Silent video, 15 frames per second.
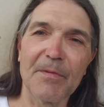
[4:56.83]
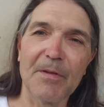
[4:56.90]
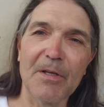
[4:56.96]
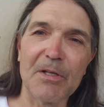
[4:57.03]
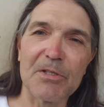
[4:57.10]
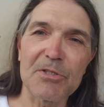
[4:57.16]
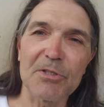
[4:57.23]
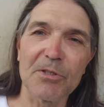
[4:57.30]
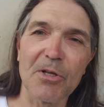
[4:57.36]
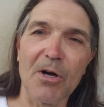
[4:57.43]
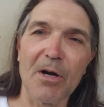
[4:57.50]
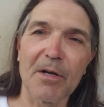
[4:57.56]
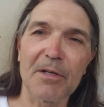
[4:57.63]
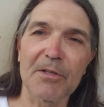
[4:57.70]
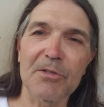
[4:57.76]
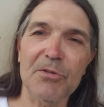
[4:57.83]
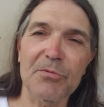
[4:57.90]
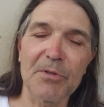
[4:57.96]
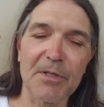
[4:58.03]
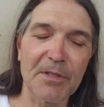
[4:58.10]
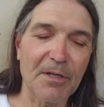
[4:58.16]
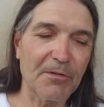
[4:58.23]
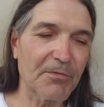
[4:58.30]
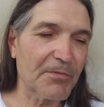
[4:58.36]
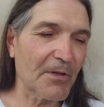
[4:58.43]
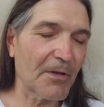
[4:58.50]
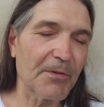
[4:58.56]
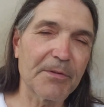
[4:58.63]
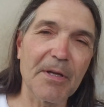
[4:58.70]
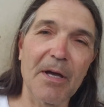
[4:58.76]
each log and tree that
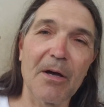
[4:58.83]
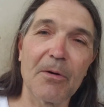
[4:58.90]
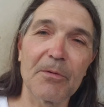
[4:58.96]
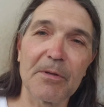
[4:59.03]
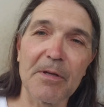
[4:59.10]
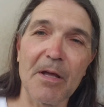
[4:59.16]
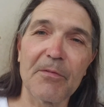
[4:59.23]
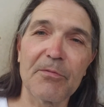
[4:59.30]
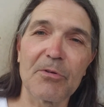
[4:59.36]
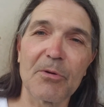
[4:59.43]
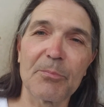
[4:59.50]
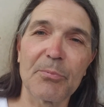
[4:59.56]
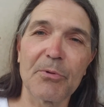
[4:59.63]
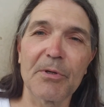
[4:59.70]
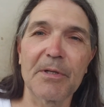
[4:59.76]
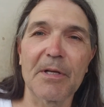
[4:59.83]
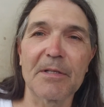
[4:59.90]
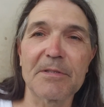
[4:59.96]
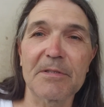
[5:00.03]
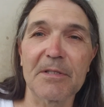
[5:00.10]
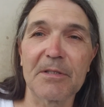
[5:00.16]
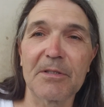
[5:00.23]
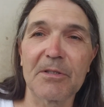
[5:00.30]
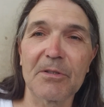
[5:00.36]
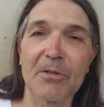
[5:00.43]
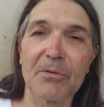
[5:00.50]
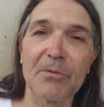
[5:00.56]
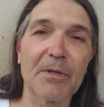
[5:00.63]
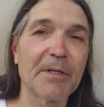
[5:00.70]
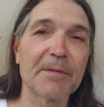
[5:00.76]
fell down. And after a point, I said, you know
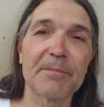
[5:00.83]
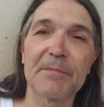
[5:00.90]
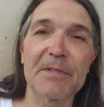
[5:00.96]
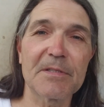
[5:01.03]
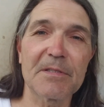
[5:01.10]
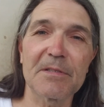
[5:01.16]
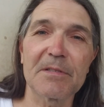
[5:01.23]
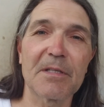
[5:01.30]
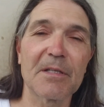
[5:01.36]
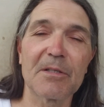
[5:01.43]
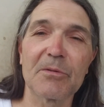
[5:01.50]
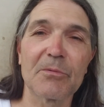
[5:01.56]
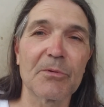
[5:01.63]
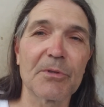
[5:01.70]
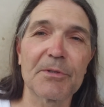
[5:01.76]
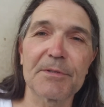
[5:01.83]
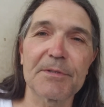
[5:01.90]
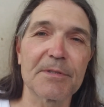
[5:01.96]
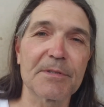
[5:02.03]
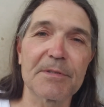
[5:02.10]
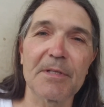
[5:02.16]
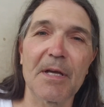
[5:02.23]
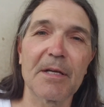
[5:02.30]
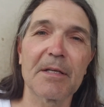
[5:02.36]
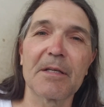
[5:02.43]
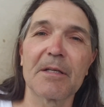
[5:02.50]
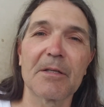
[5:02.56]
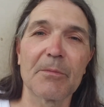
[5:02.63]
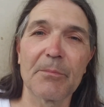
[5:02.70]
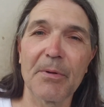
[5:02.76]
what? This is getting worse. It's not
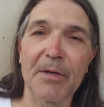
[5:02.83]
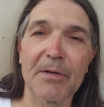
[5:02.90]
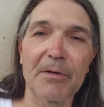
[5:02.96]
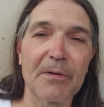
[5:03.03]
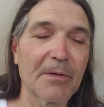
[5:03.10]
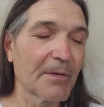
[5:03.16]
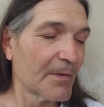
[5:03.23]
getting better.